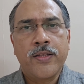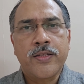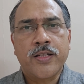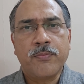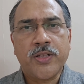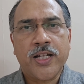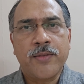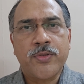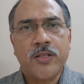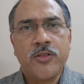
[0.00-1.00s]

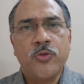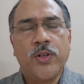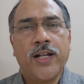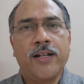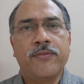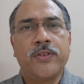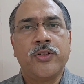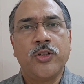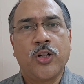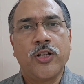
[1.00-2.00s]
Sometimes you have
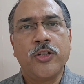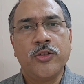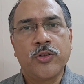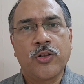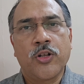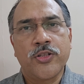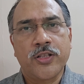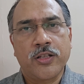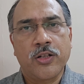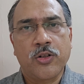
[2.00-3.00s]

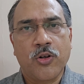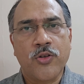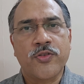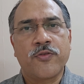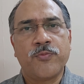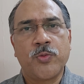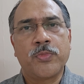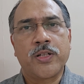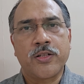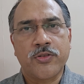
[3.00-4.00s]
non-neurological cause of
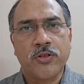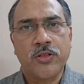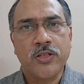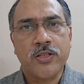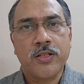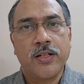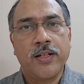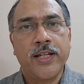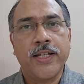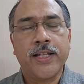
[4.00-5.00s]
movement disorders
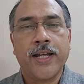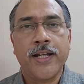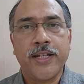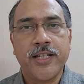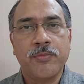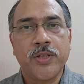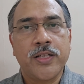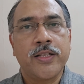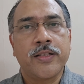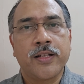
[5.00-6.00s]
like
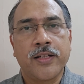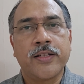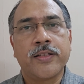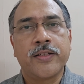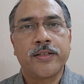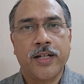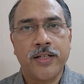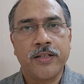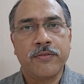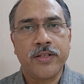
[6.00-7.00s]
antiemetic related
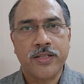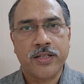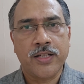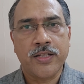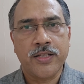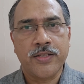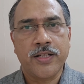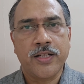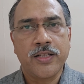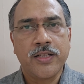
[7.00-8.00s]
tardive
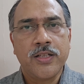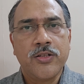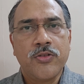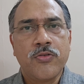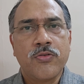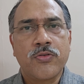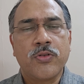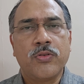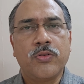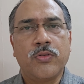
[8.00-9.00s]
dyskinesia.
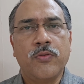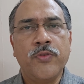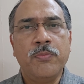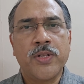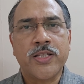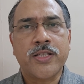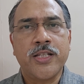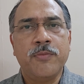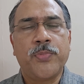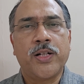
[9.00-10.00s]
So we must
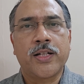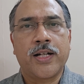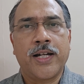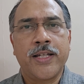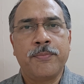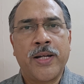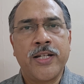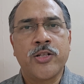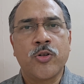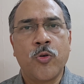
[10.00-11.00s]
keep our eye
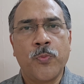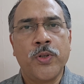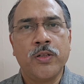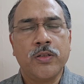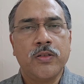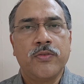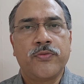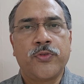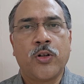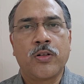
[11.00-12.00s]
mind open
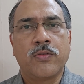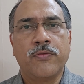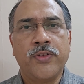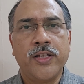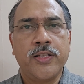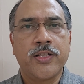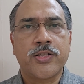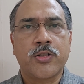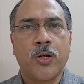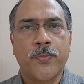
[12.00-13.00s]
for
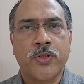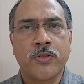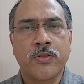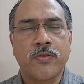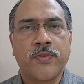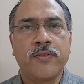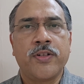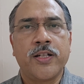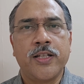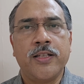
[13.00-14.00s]
various options when we
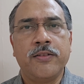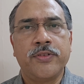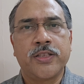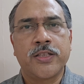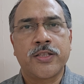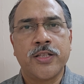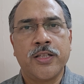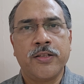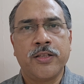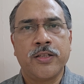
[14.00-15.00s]
are dealing with a
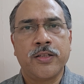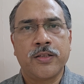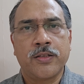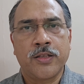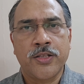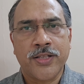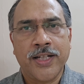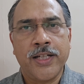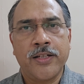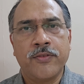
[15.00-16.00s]
dealing a
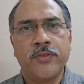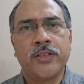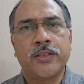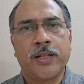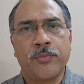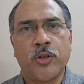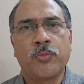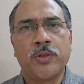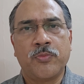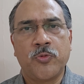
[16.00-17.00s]
child with
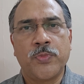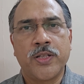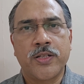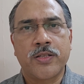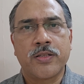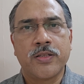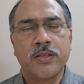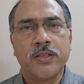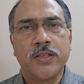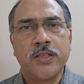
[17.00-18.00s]
abnormal movements.
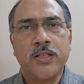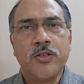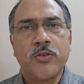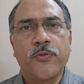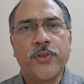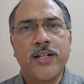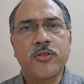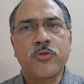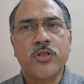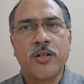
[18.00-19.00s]
So
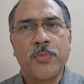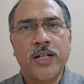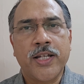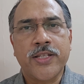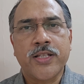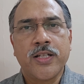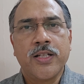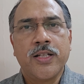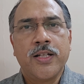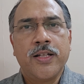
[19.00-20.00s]
friends, to summarize,
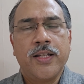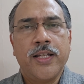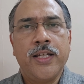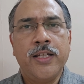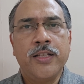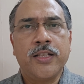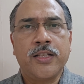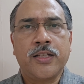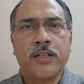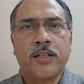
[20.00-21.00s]
in
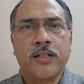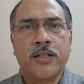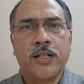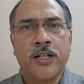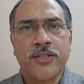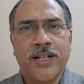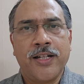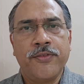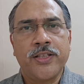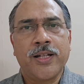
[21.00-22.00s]
a
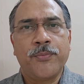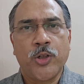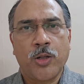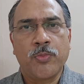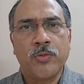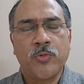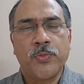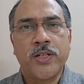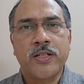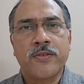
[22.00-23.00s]
child with abnormal
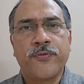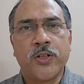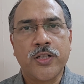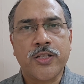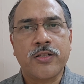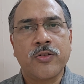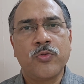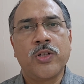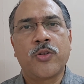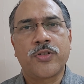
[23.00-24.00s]
movements, first
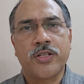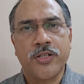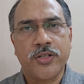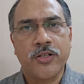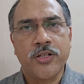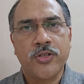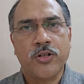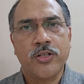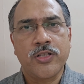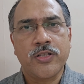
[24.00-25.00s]
rule out seizure
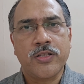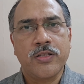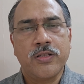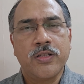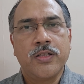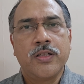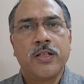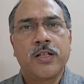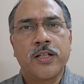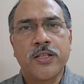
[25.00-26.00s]
disorders.
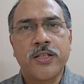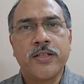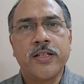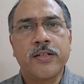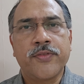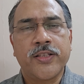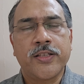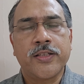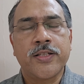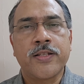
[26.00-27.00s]
Consider
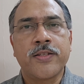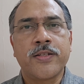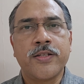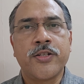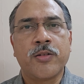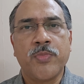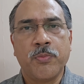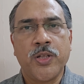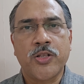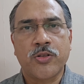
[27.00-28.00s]
whether this is seizure
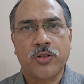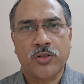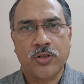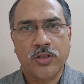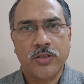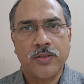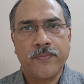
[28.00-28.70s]
mimics or not.